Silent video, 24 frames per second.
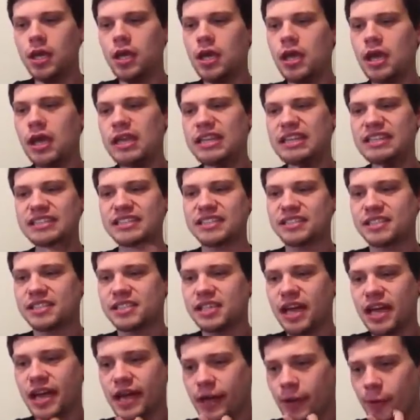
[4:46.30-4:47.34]
And
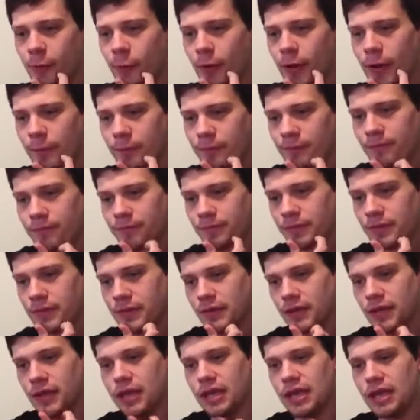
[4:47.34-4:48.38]
so,
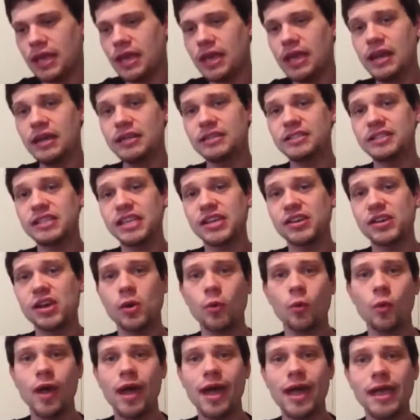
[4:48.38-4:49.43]
in a
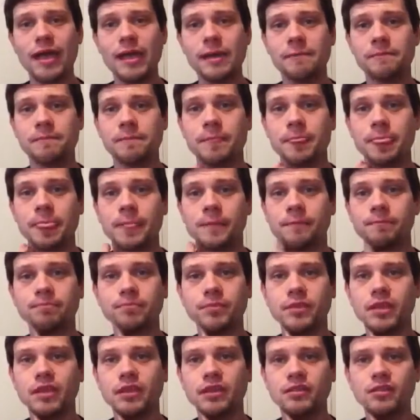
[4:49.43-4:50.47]
secret way,
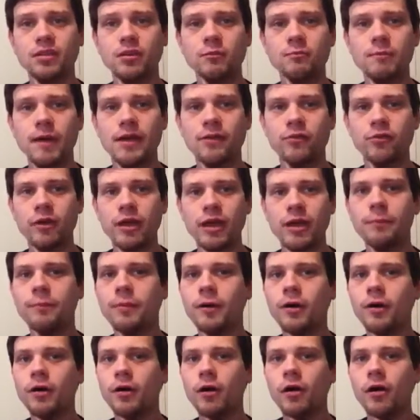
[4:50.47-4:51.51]
I told my grandpa
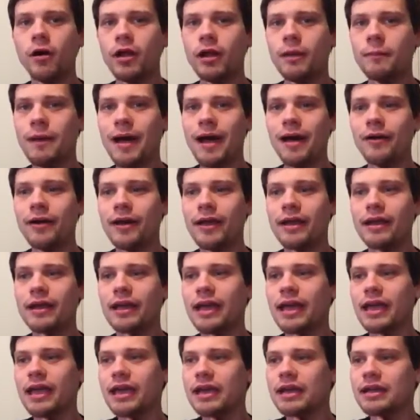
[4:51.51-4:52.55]
all about it,
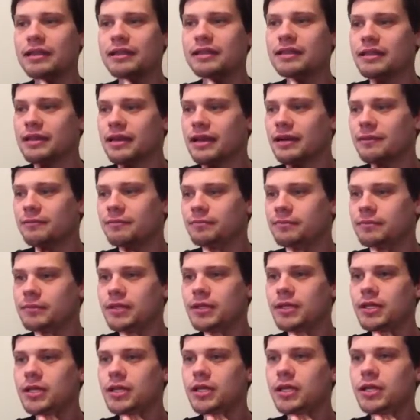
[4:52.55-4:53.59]
and
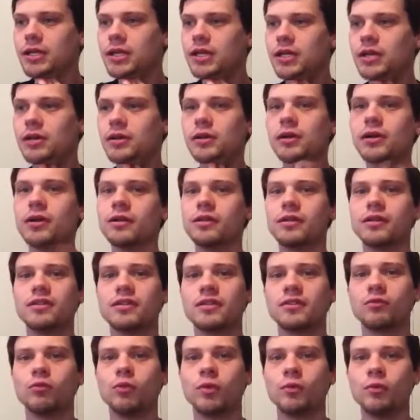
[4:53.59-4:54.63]
this
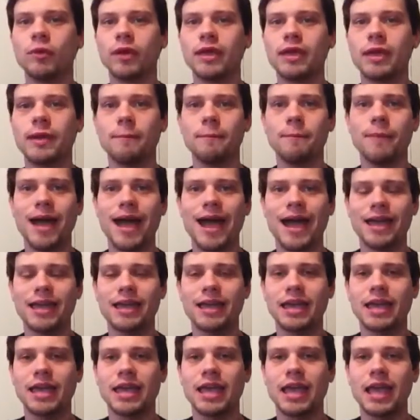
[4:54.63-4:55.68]
is when we came back,
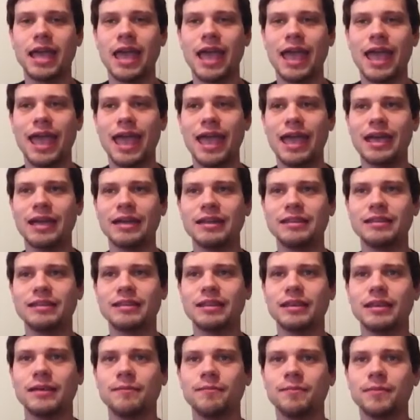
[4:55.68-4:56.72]
and
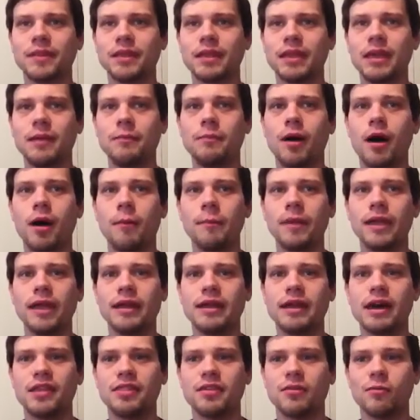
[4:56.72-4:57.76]
he bought me
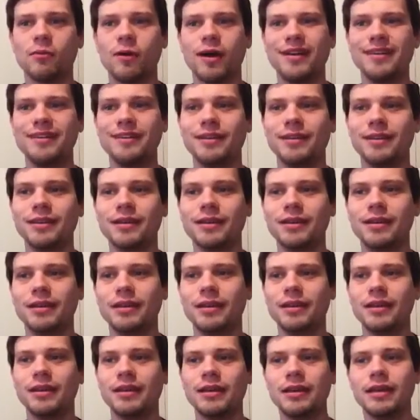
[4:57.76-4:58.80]
another one.
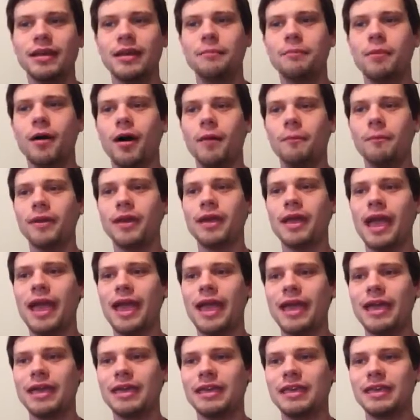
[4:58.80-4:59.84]
He bought me
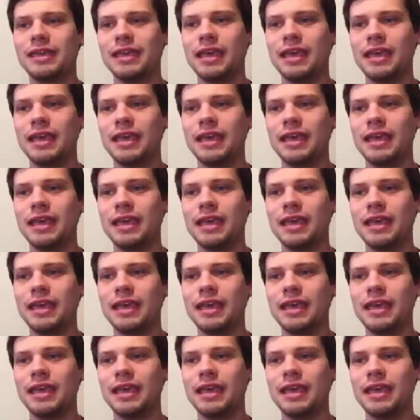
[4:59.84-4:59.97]
a